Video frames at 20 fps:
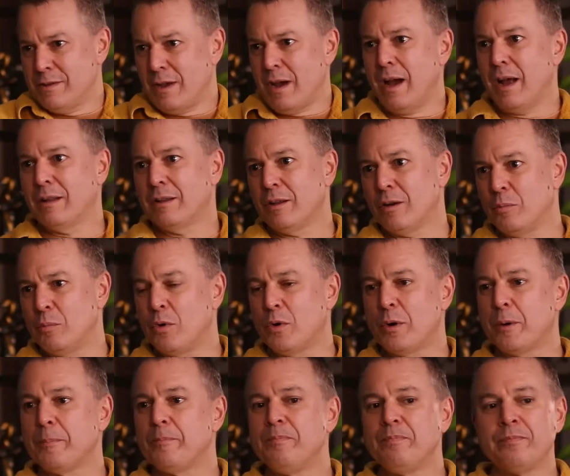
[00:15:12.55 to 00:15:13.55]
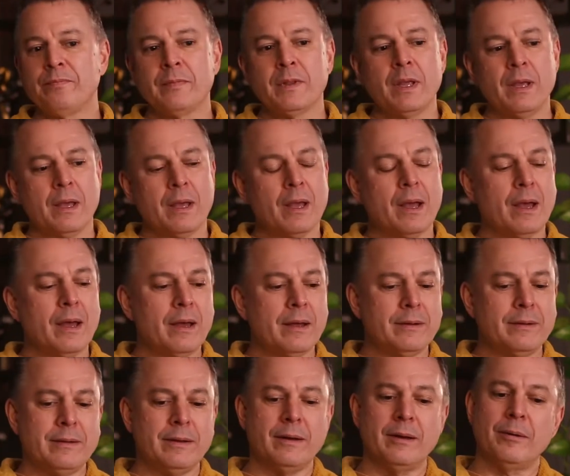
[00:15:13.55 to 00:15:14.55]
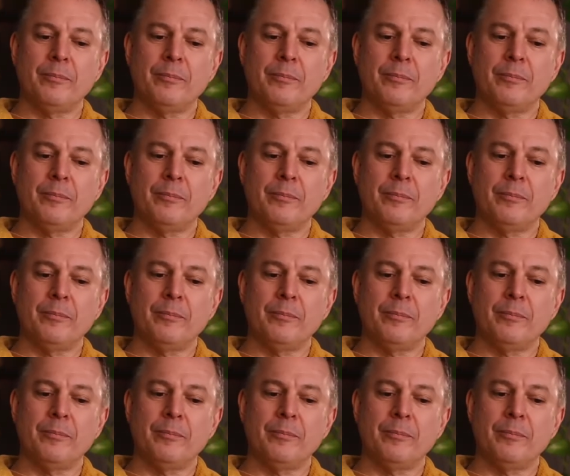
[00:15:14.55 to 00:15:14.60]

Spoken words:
eye a little more. And